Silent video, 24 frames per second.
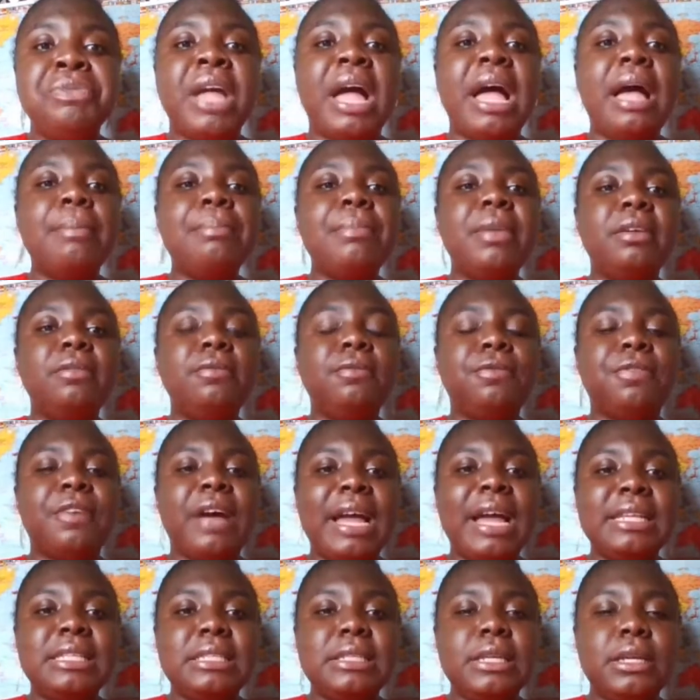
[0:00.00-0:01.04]
I am
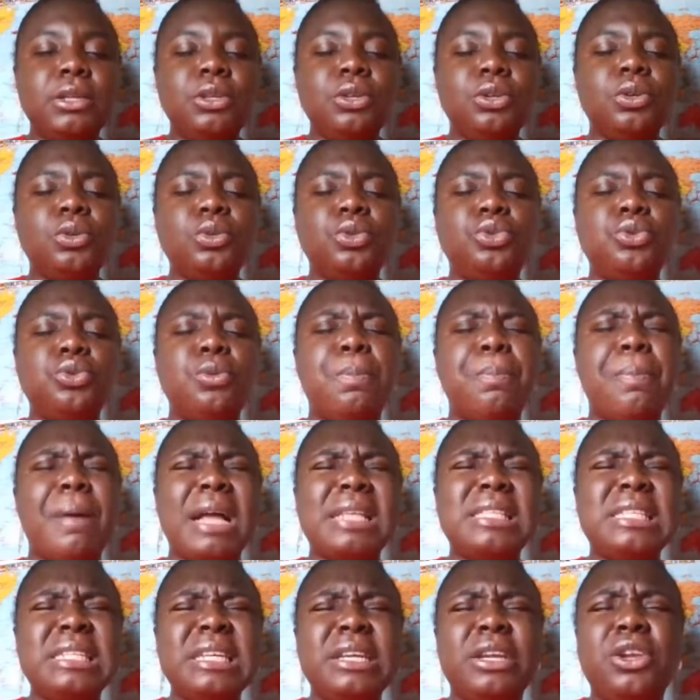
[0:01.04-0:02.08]
inviting you to
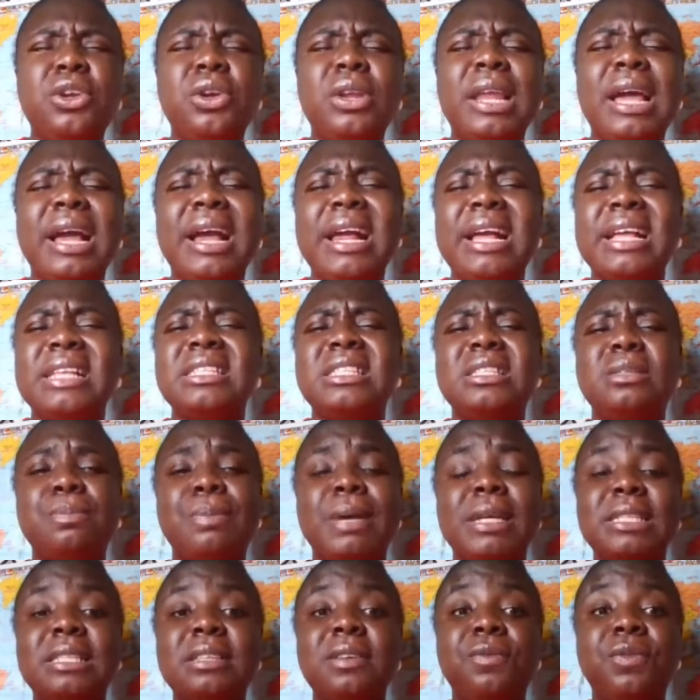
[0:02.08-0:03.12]
particular and
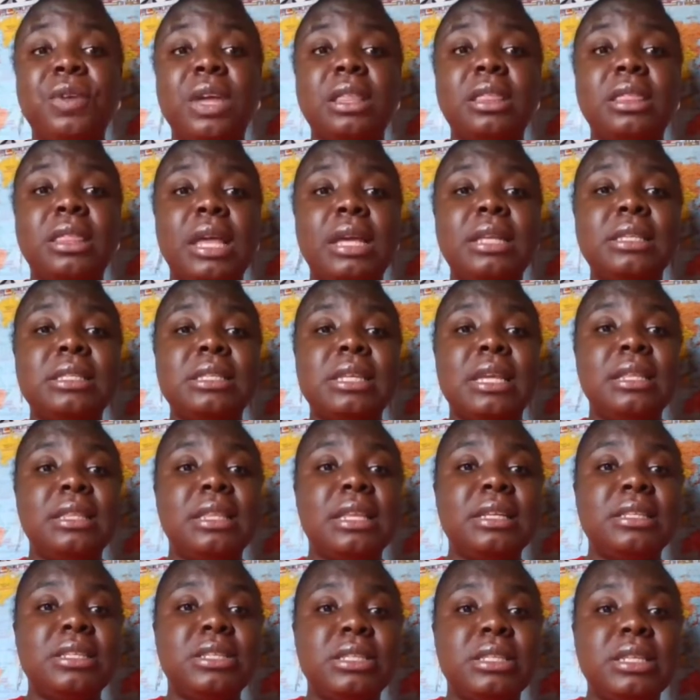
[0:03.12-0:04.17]
specific things in
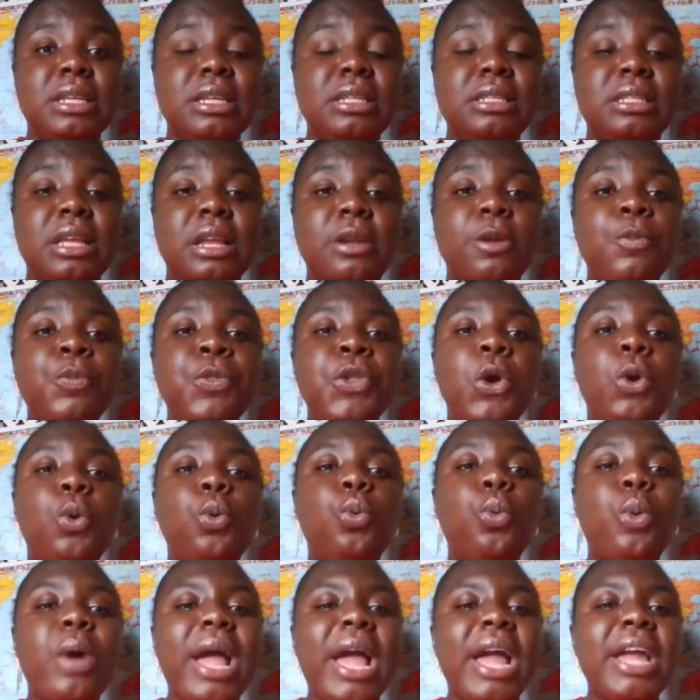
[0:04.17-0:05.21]
this season
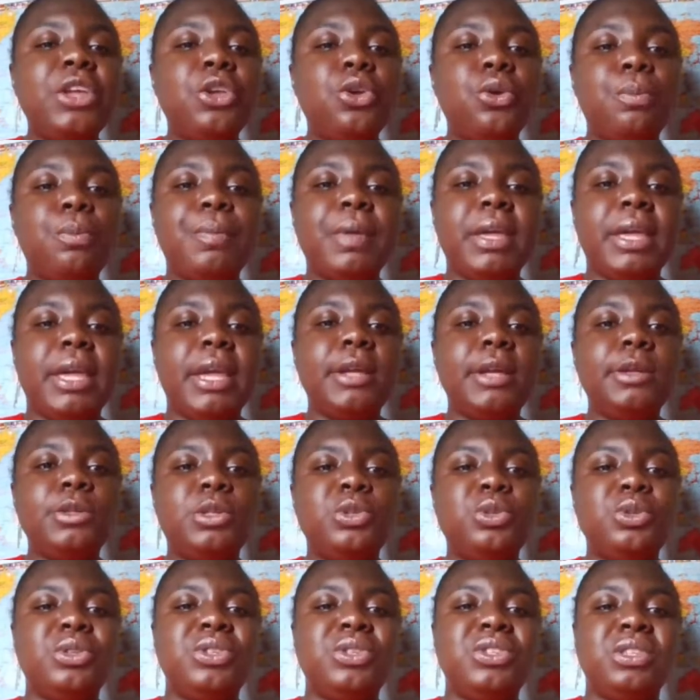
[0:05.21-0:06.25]
where you begin
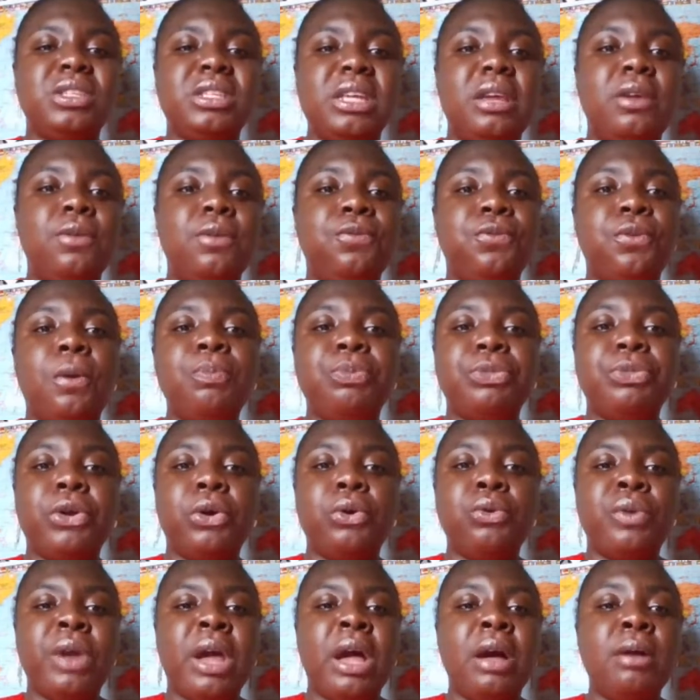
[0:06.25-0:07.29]
to see from
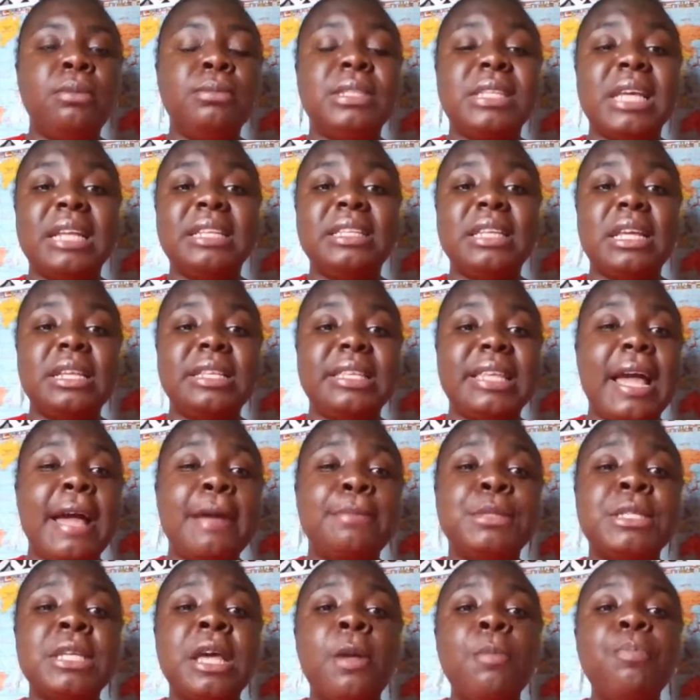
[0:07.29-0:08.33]
the realms and the
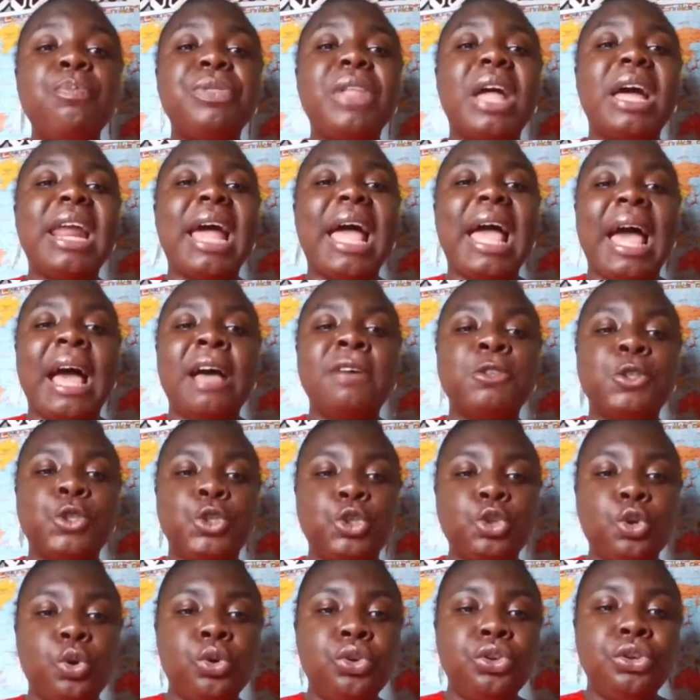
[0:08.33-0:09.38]
depth that I have
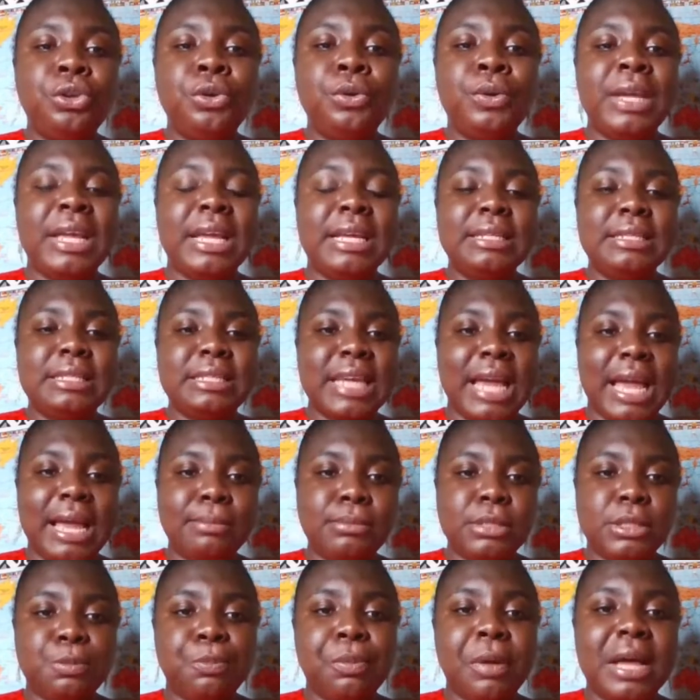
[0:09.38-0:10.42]
shown you in
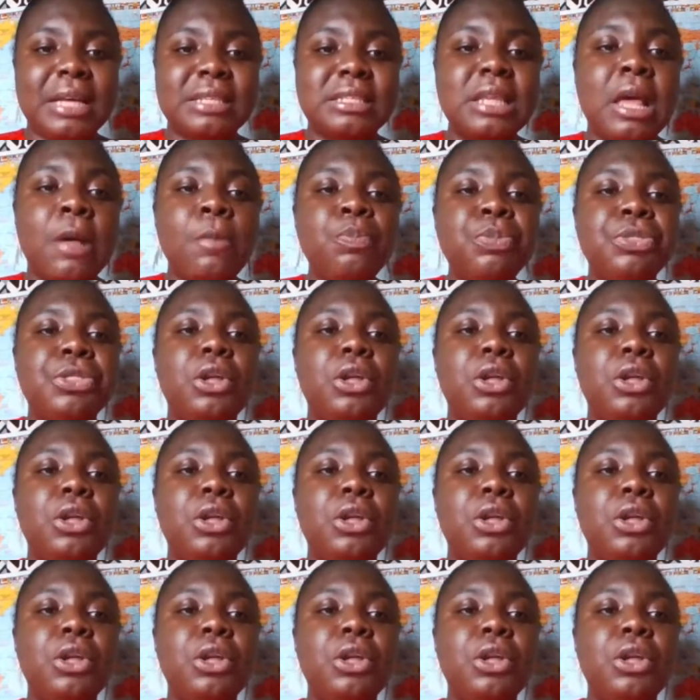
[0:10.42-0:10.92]
times past.